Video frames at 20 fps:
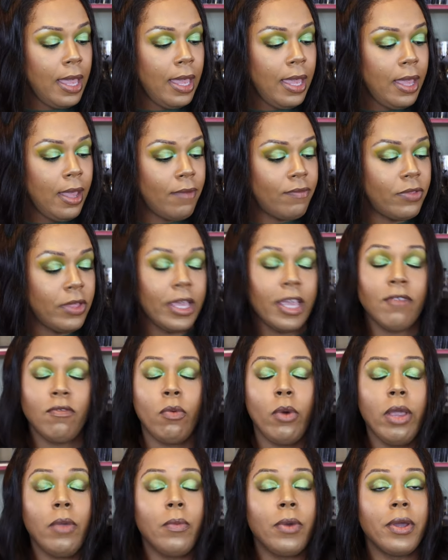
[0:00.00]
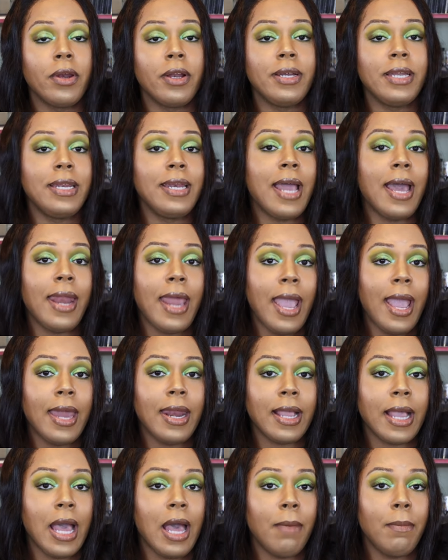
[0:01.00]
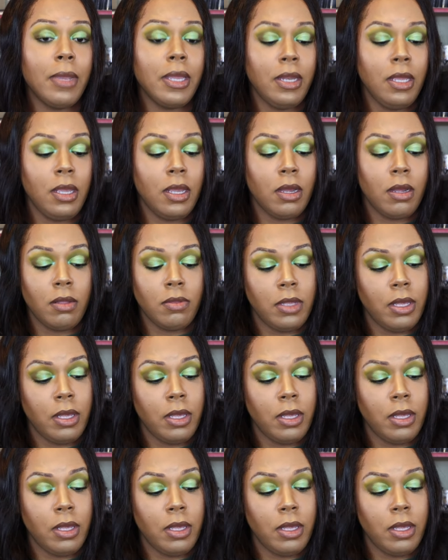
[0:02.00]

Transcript: If the giveaway winner did not add a comment here,